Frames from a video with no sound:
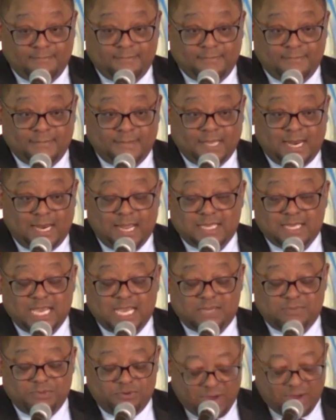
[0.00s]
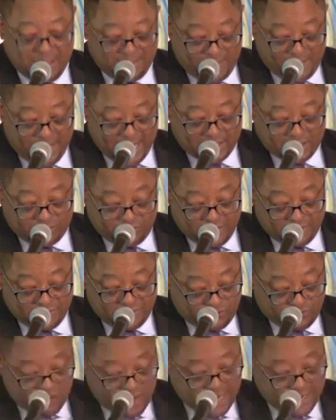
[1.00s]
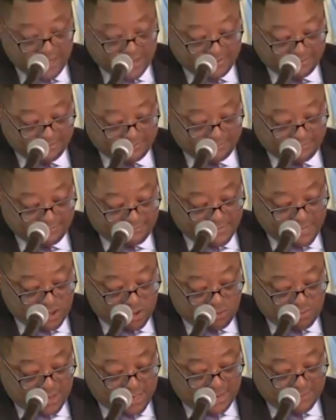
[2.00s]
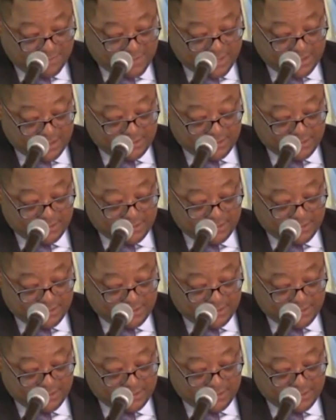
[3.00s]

And that takes me right back to Reverend Wright and Obama.